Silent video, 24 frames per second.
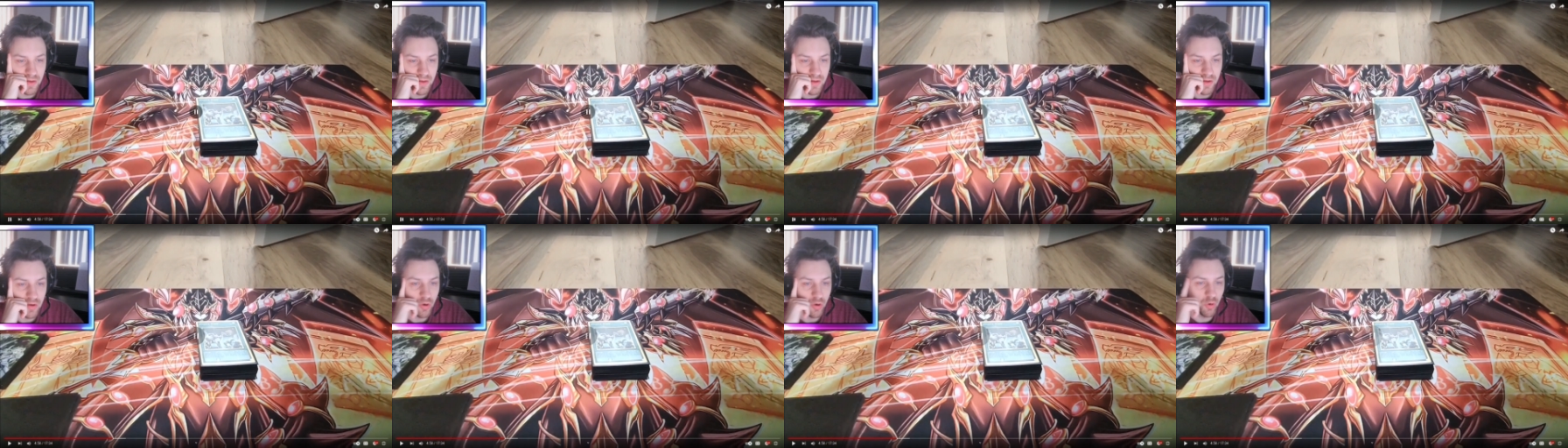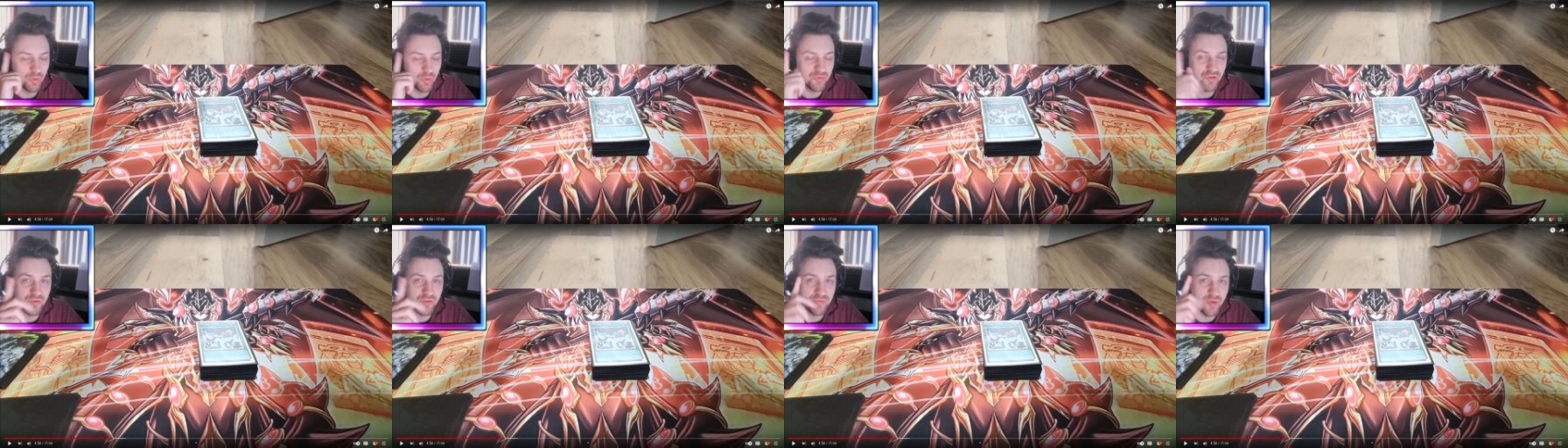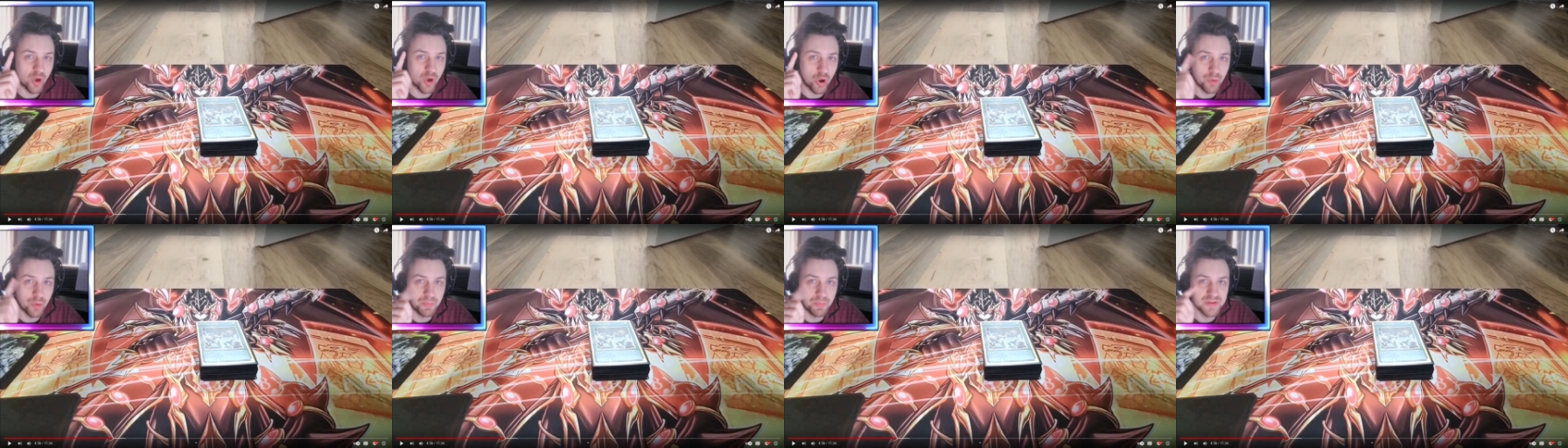Also, if you
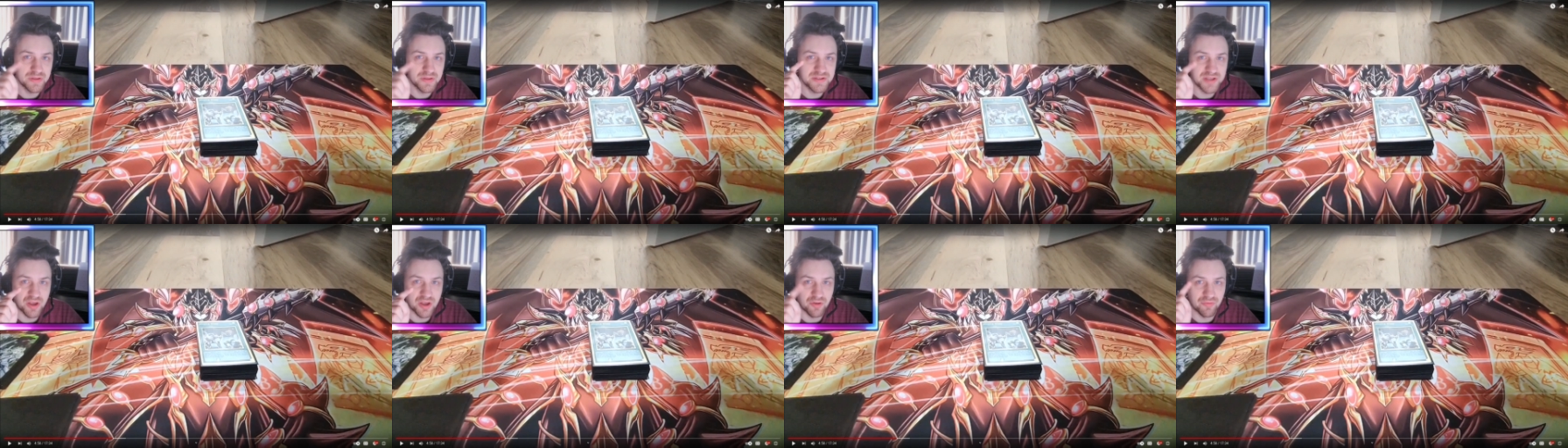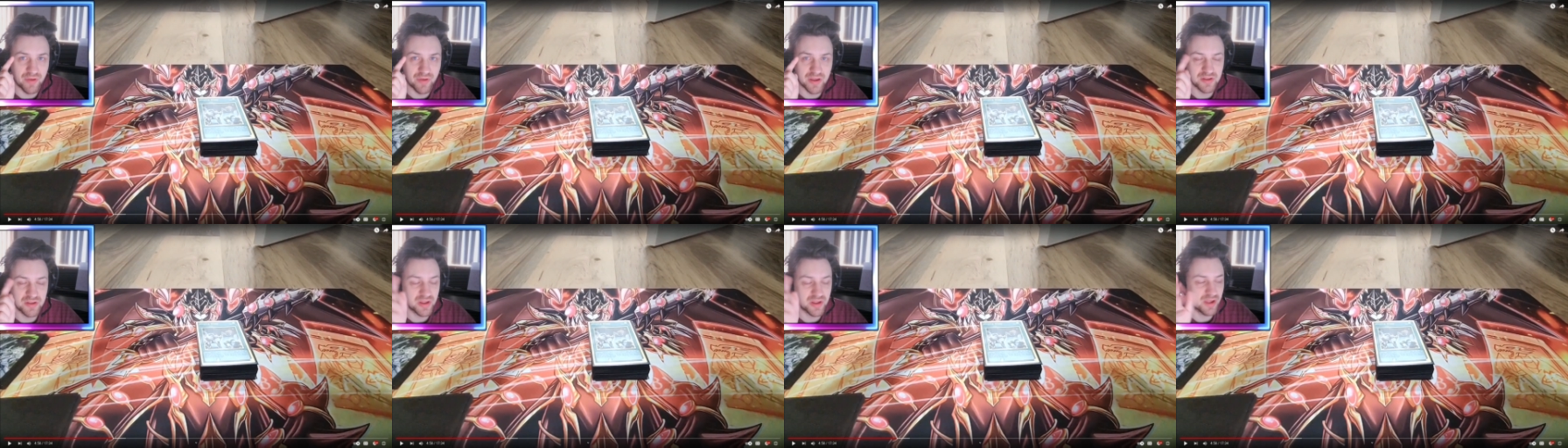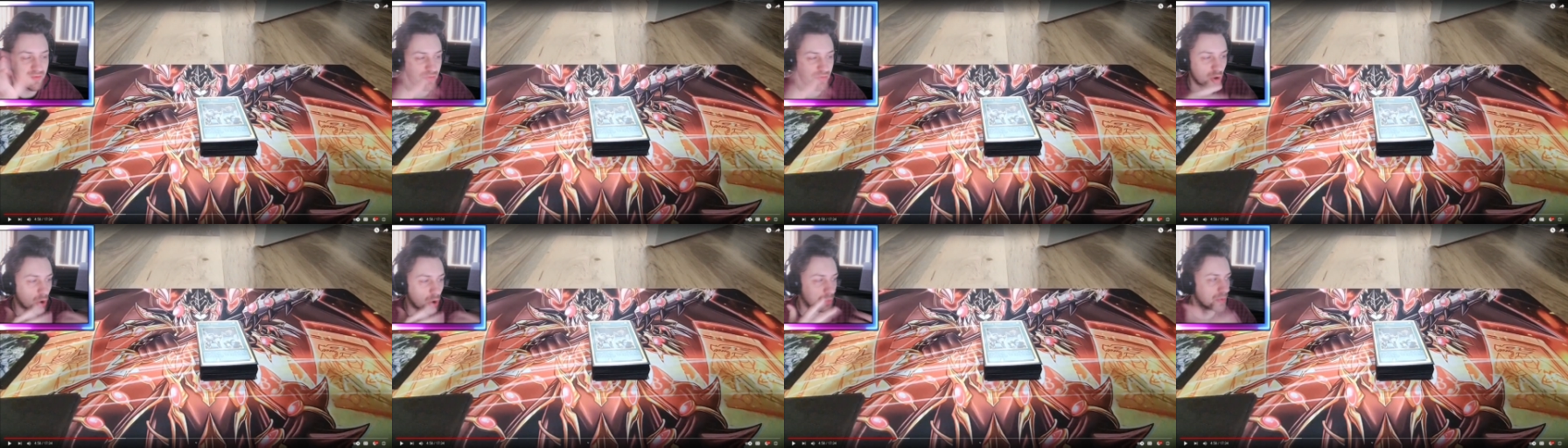open salvation, like if
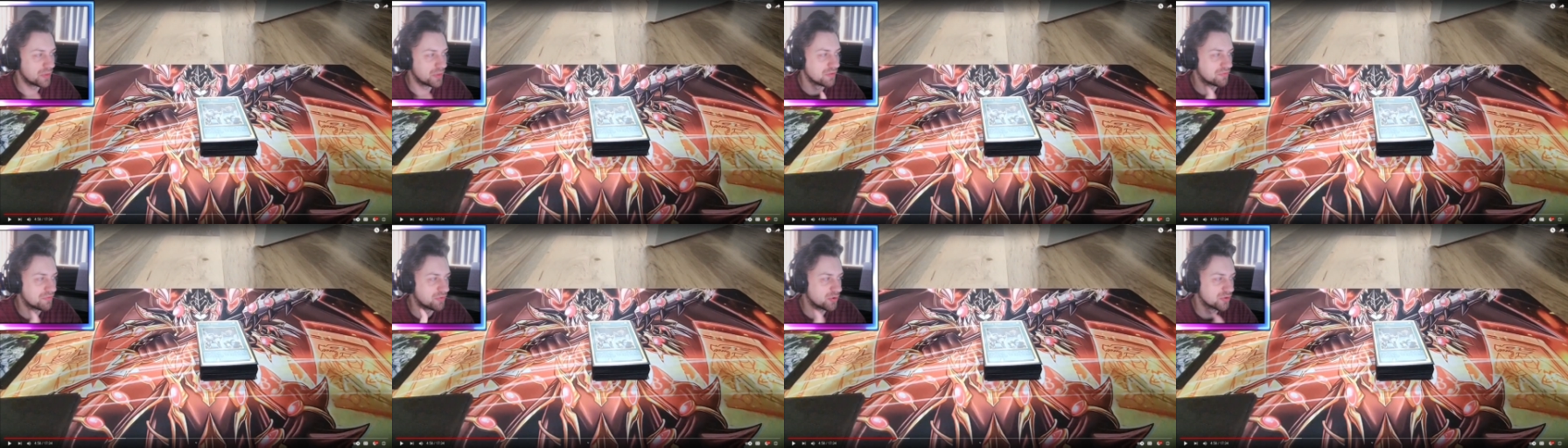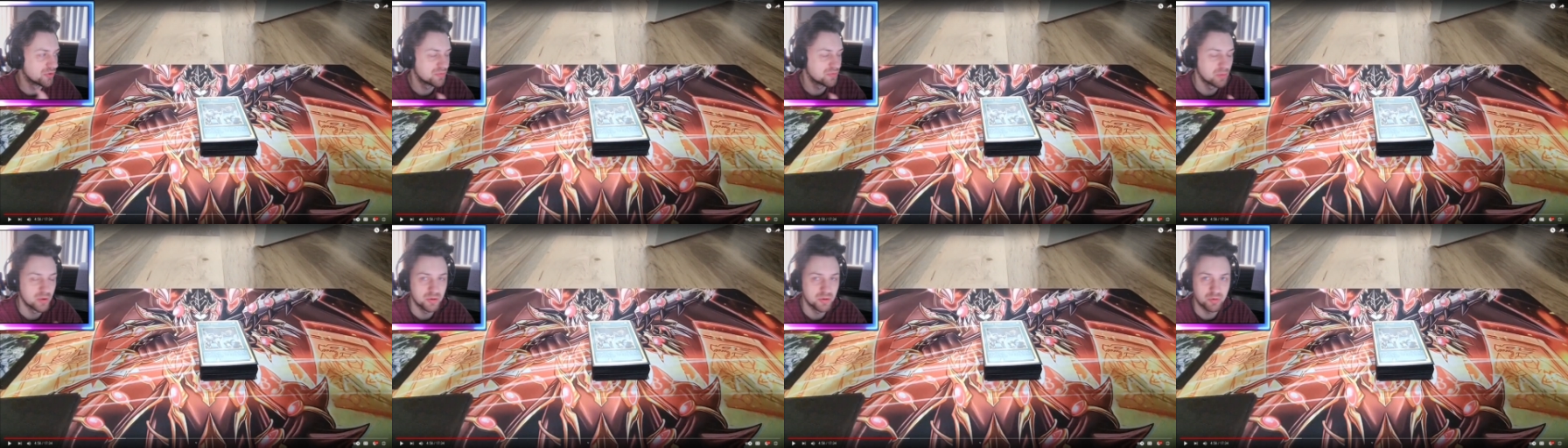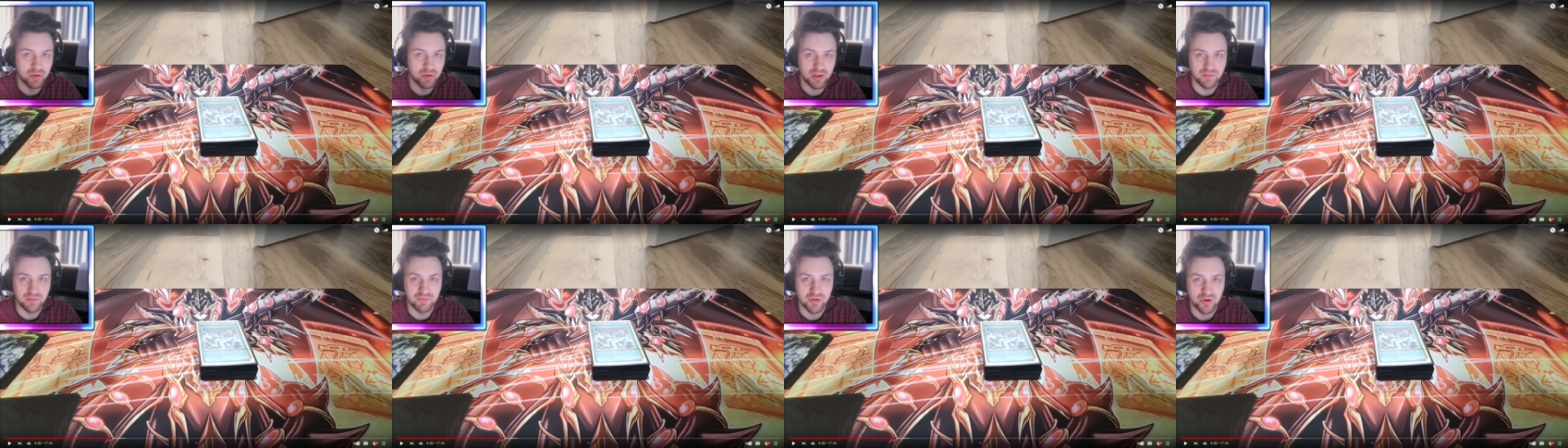you open the field spell you want
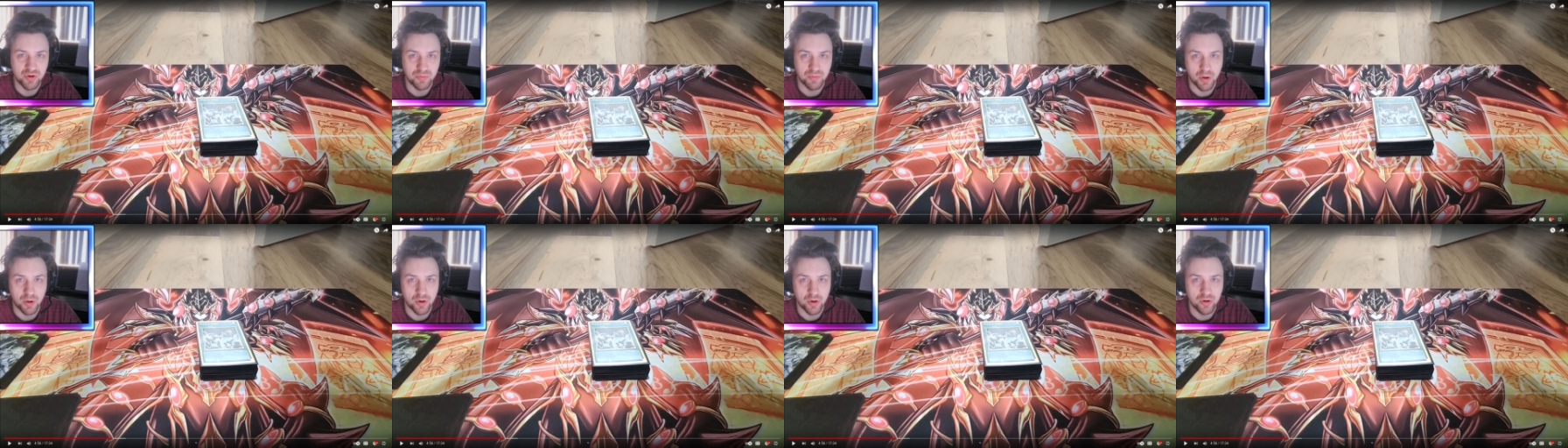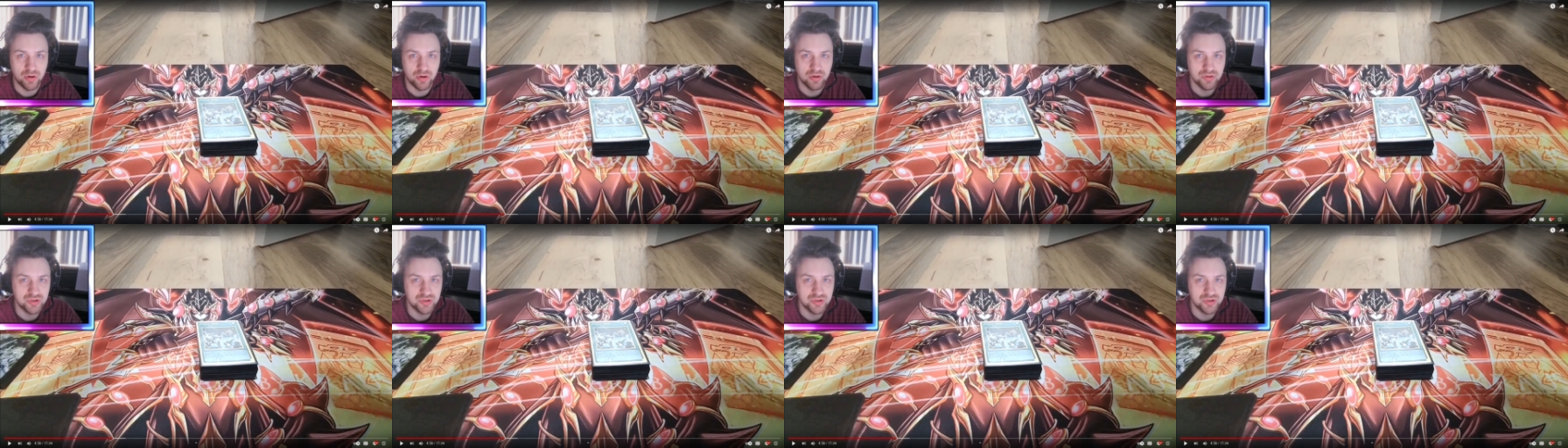to give to your opponent,